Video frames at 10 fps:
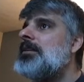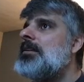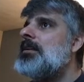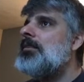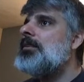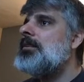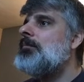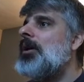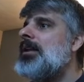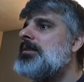And
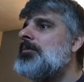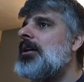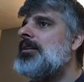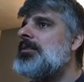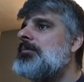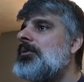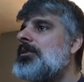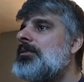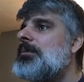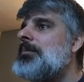the white has a blot in his
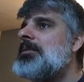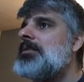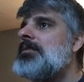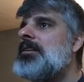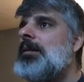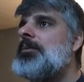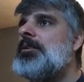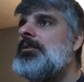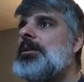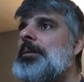board, so maybe it's a good time
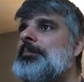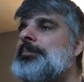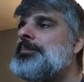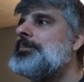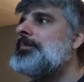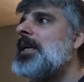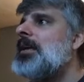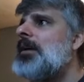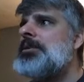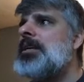to do it.
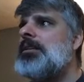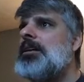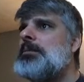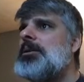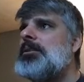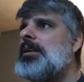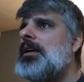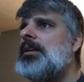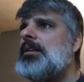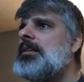Yeah, I wish I had thought about
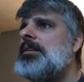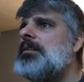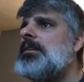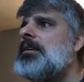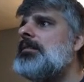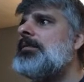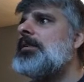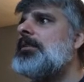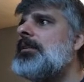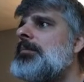that. It didn't
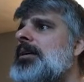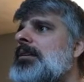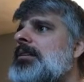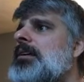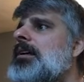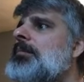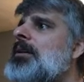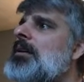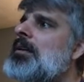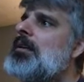even occur to me at the time.
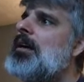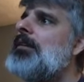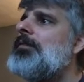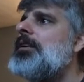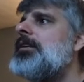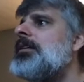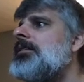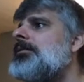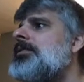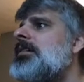All right, fairly
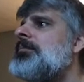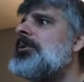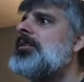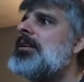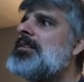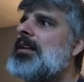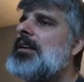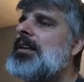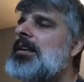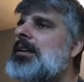close. The computer does
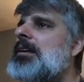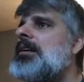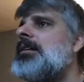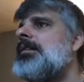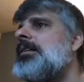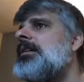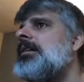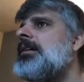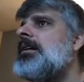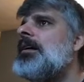like hitting.
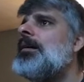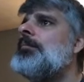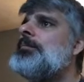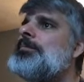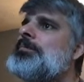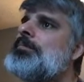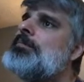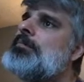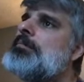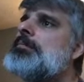
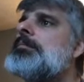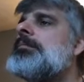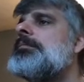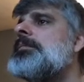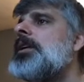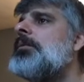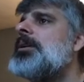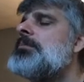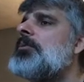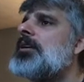
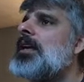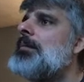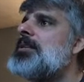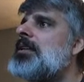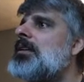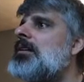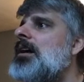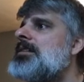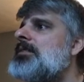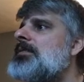Wins more gammons at the
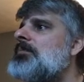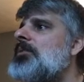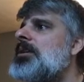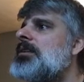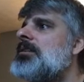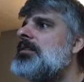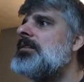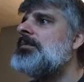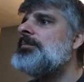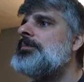cost of some
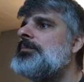wins.